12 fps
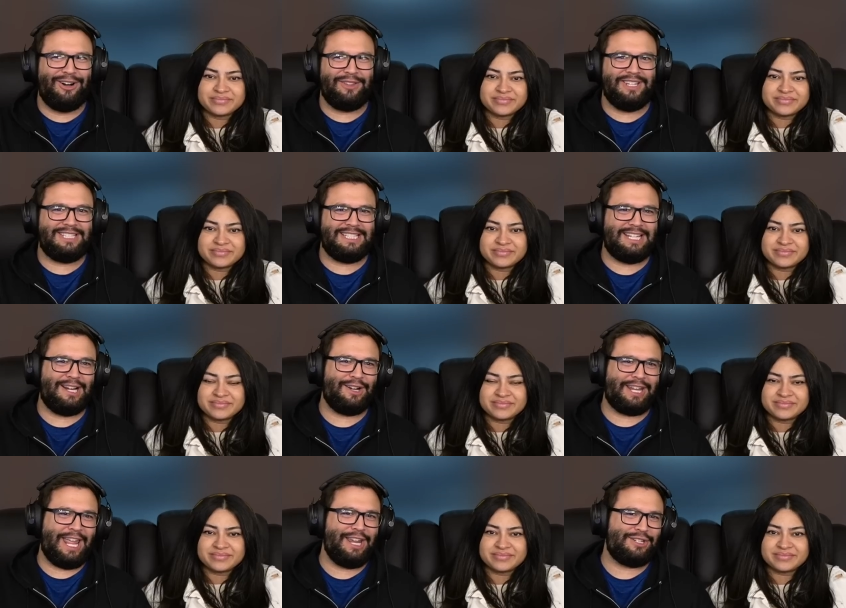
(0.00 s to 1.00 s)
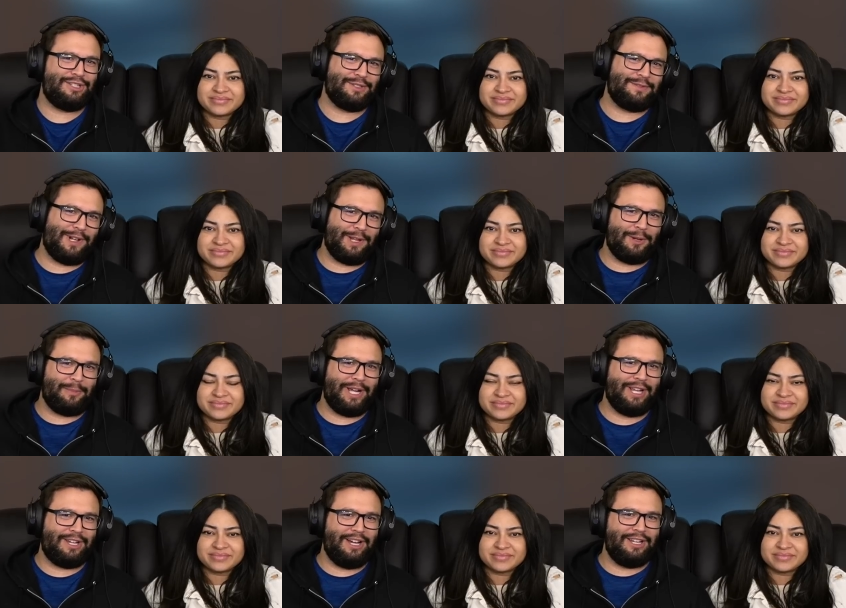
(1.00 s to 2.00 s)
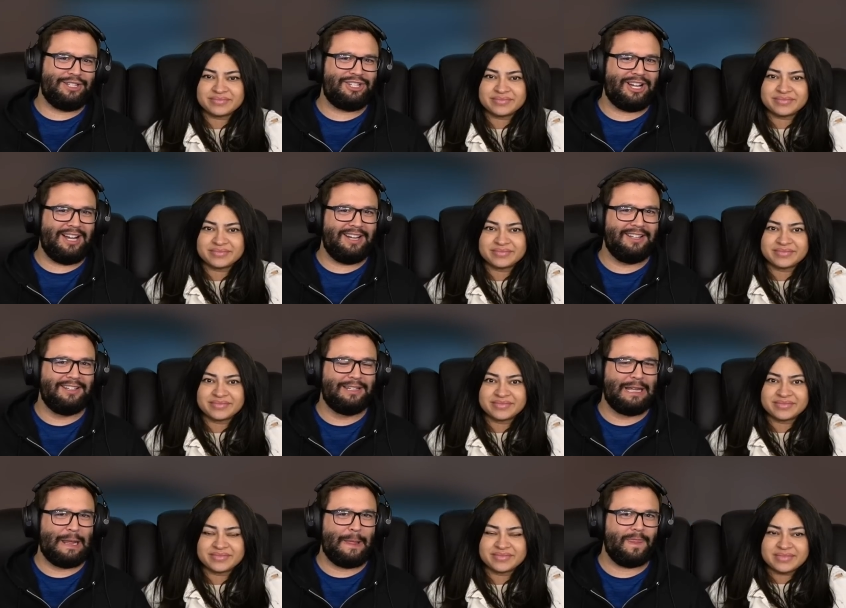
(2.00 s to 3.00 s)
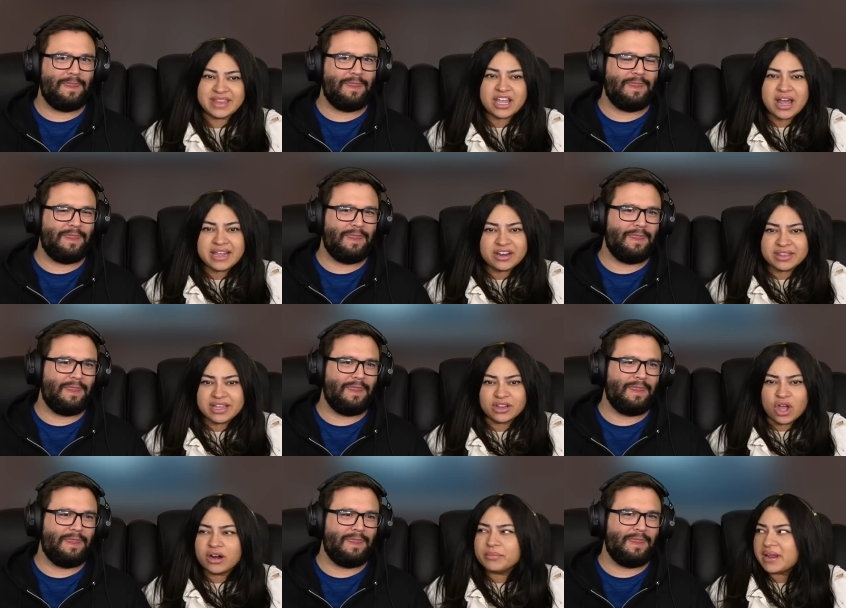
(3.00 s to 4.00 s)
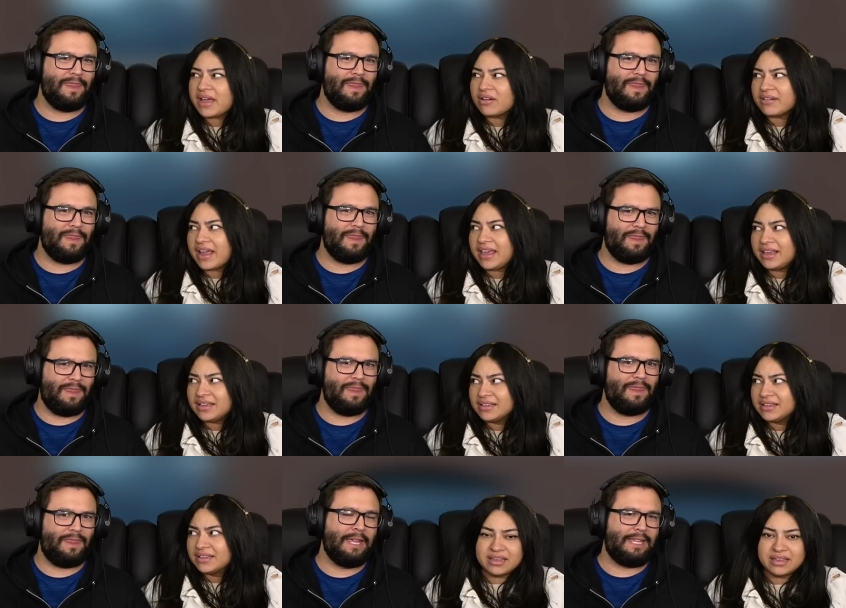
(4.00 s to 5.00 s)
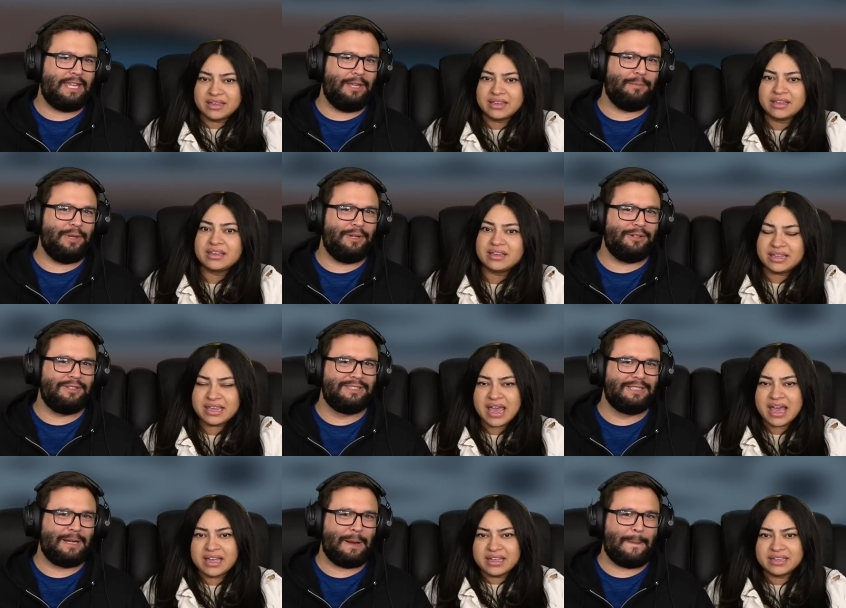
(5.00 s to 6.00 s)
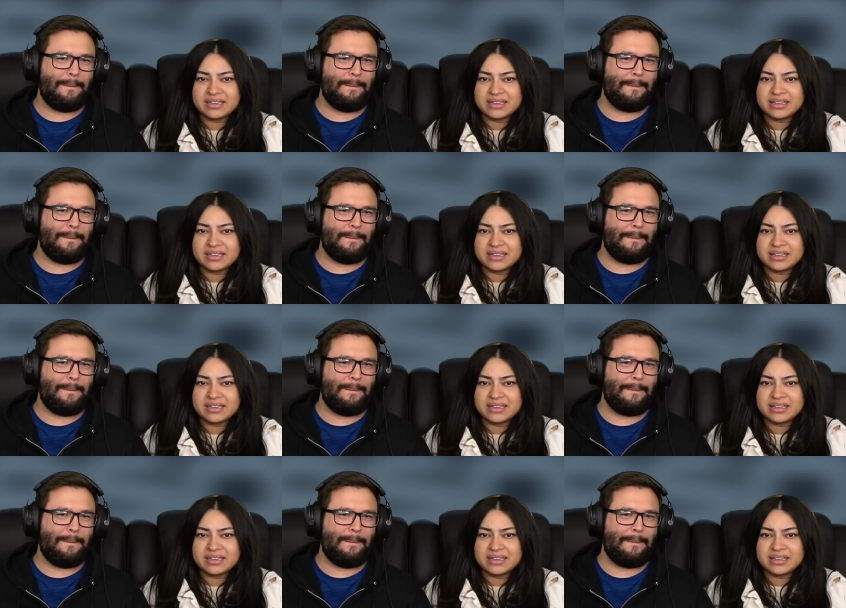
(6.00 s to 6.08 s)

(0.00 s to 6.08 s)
Speaker 1: All these interrogations followed up by a gunshot.
Speaker 2: They gotta hear the alarm now, right?
Speaker 1: Key and Peele?
Speaker 2: Yeah.